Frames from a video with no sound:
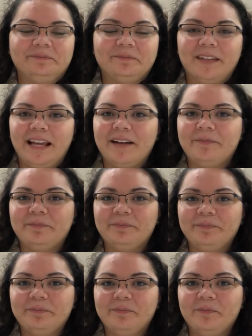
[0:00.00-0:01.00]

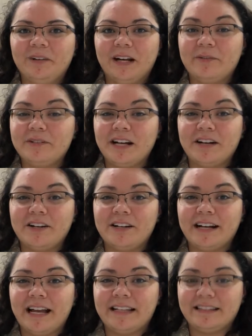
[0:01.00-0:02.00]
when I was
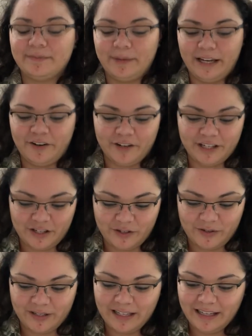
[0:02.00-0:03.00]
younger, I had some anger
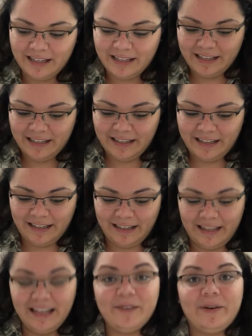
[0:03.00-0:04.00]
issues.
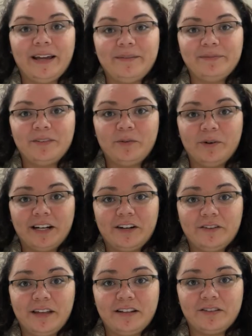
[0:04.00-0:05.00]
Anyway, if you want to
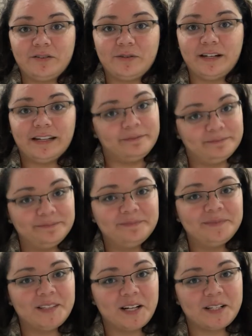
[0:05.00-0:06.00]
hear that story,
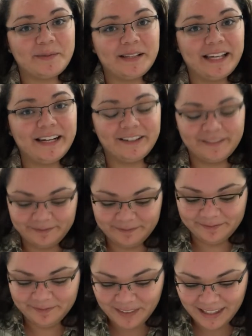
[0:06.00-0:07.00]
talk to me later.
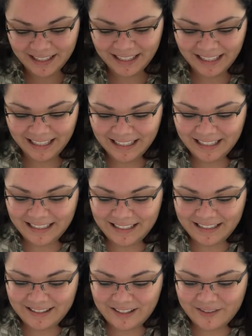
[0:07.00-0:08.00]

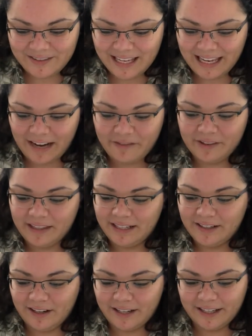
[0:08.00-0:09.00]
Don't take everything
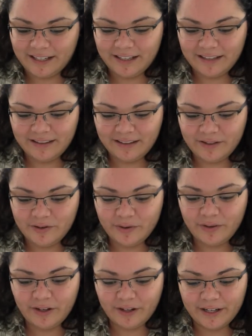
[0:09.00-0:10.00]
to heart. The
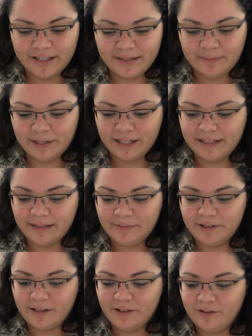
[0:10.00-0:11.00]
truth hurts, but it's up
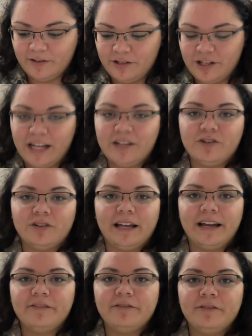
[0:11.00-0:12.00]
to you to change your
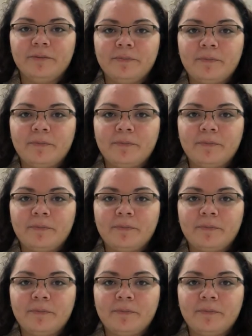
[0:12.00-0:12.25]
life.